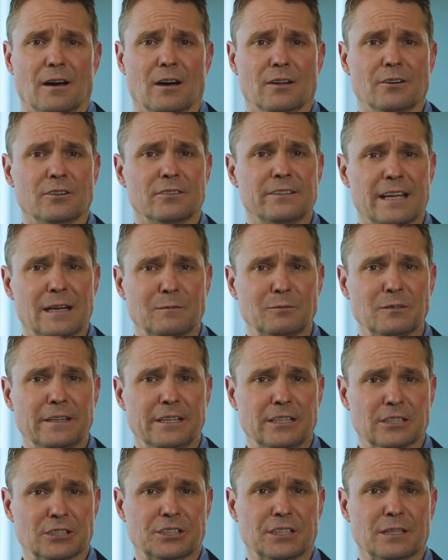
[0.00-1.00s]
Under Deb's
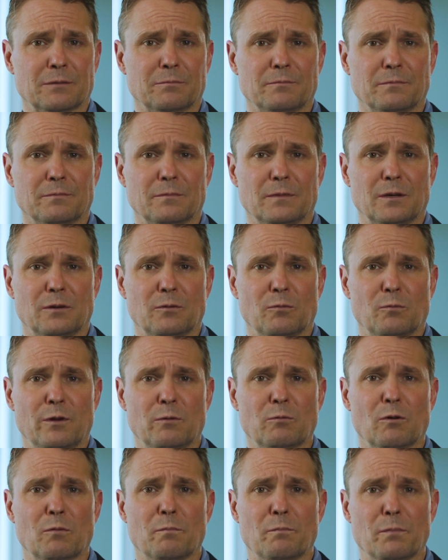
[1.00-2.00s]
leadership,
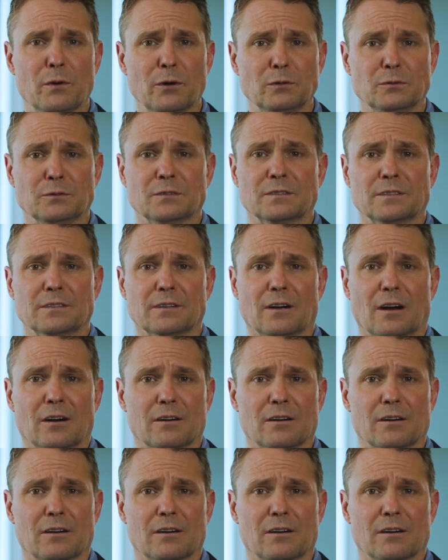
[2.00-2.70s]
we will boost